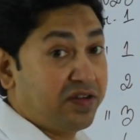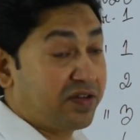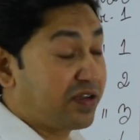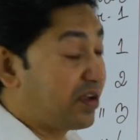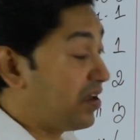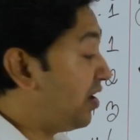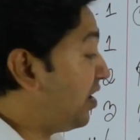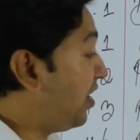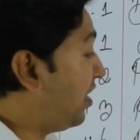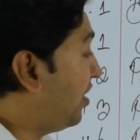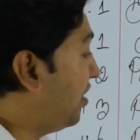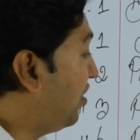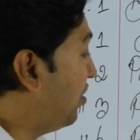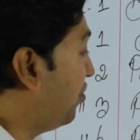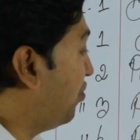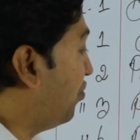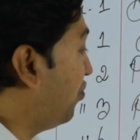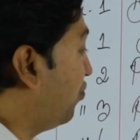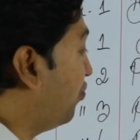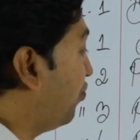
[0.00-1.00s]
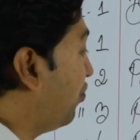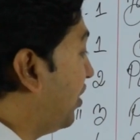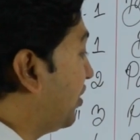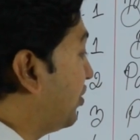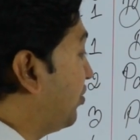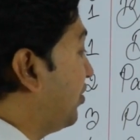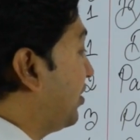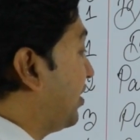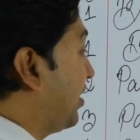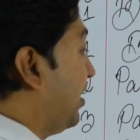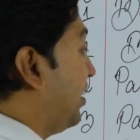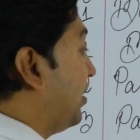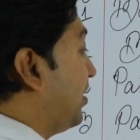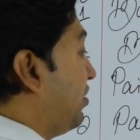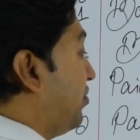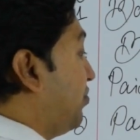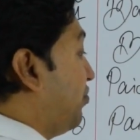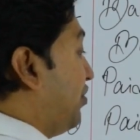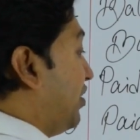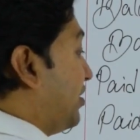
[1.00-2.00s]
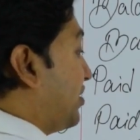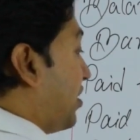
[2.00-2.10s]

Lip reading: okay? What we get if we